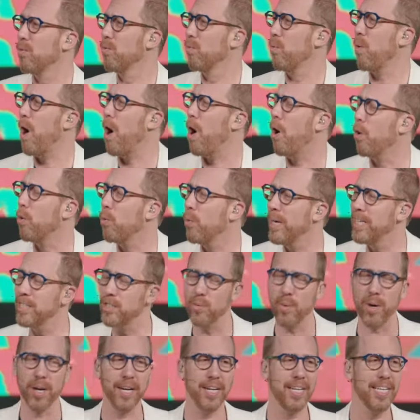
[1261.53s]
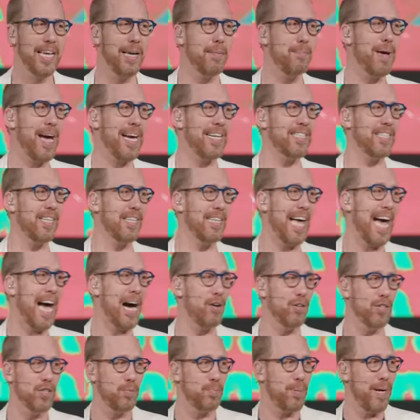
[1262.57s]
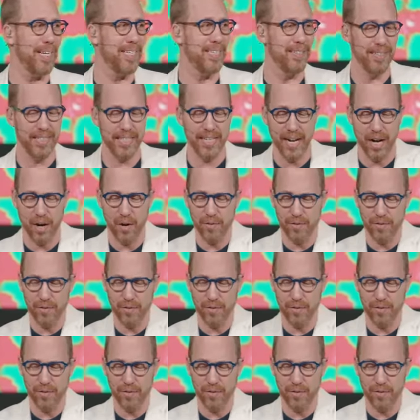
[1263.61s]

Always wanted to get back to Laos, but you know,